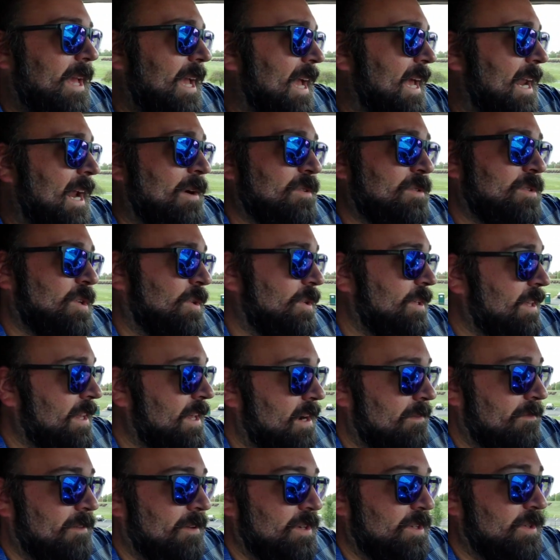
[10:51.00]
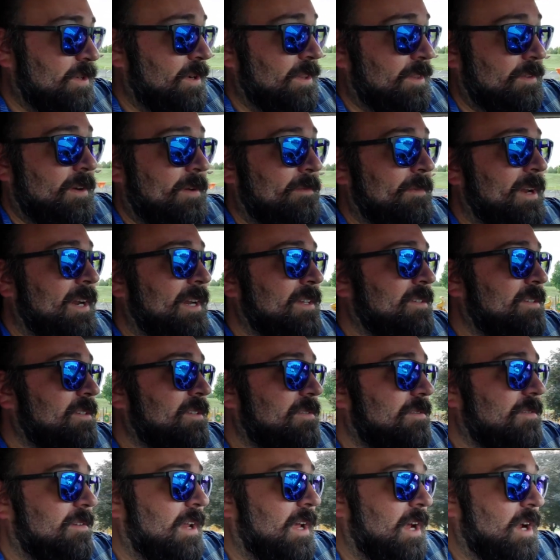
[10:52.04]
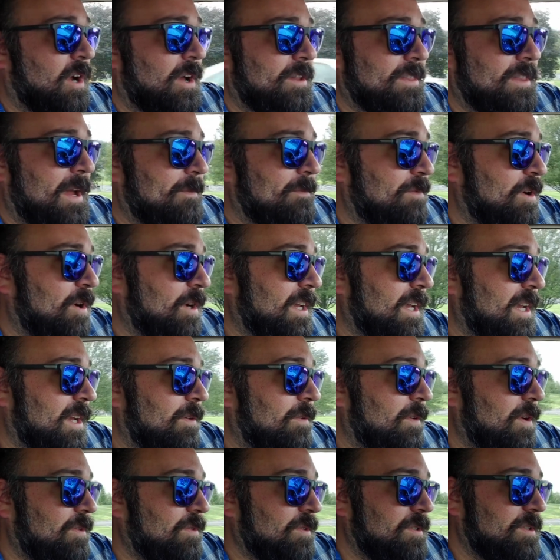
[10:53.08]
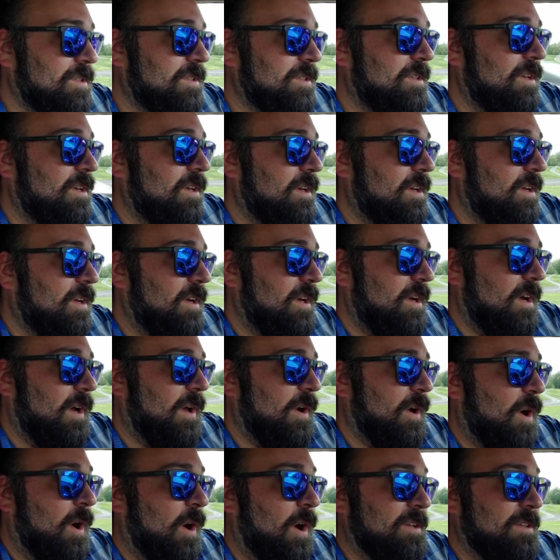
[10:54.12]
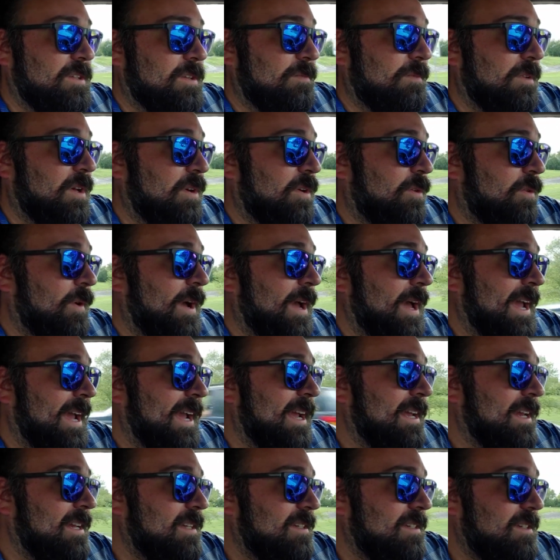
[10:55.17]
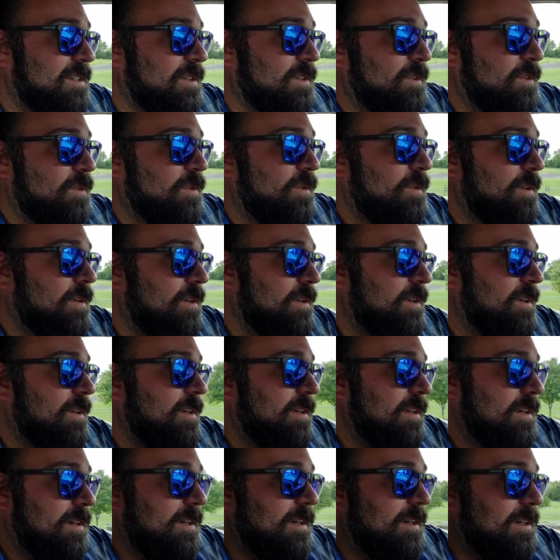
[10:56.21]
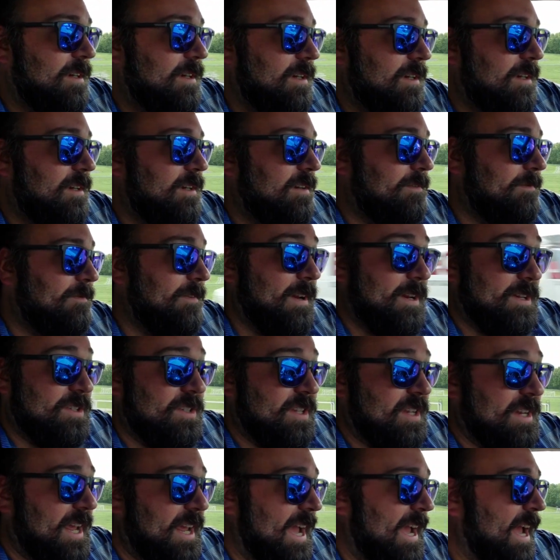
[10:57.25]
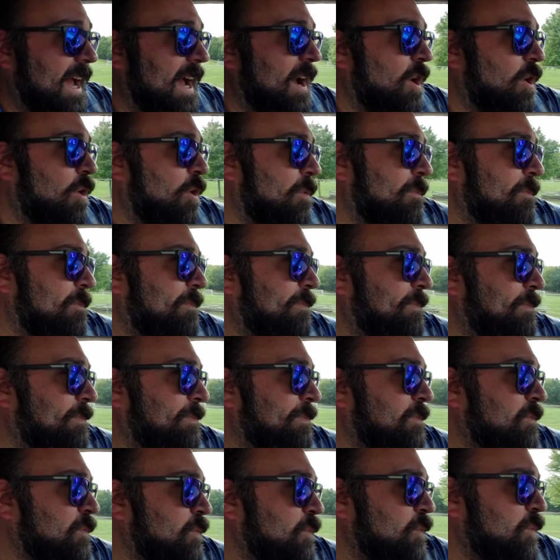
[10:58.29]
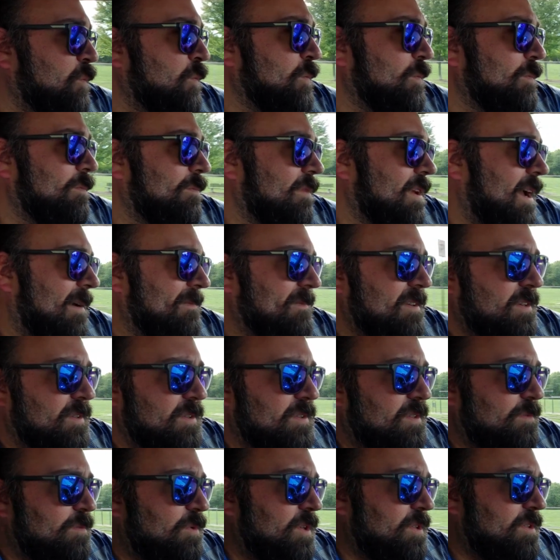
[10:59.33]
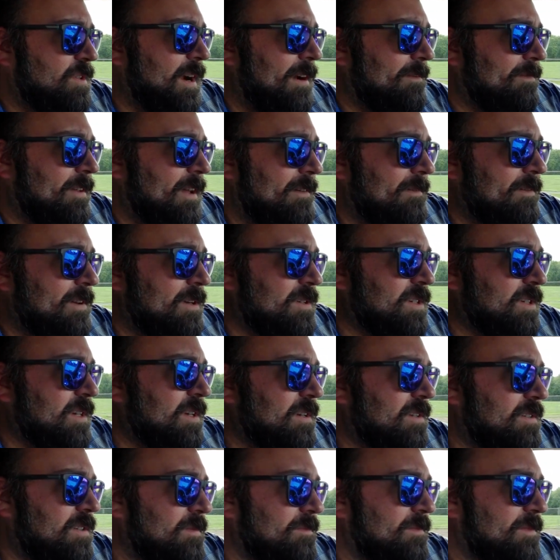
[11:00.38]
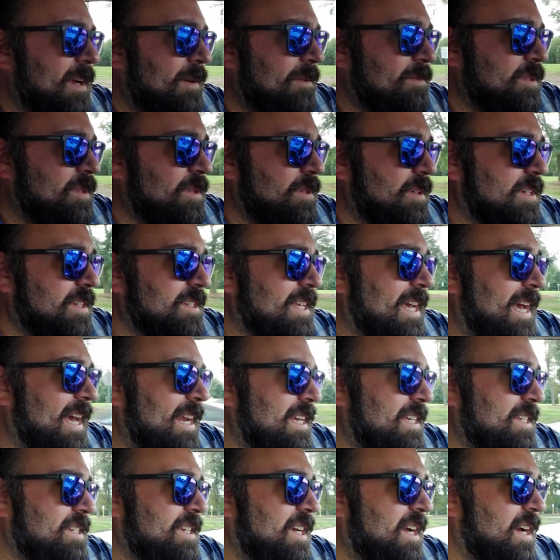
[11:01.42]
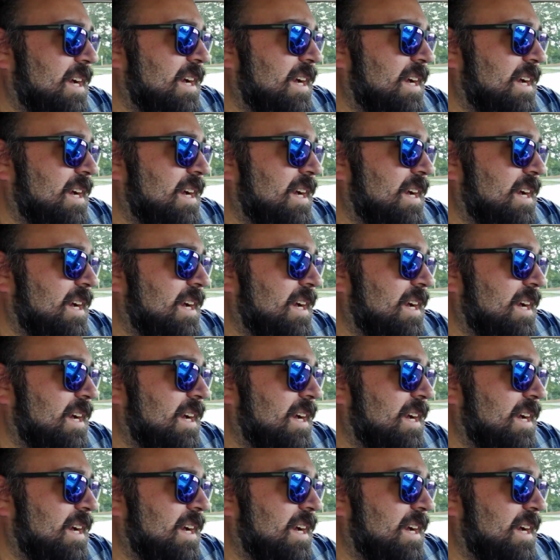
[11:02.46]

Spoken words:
And I was only there for 2 or 3 minutes. I caught that brookie, which was an awesome little way to finish the day out. I'll have to do some more dry fly fishing sometime soon, because that is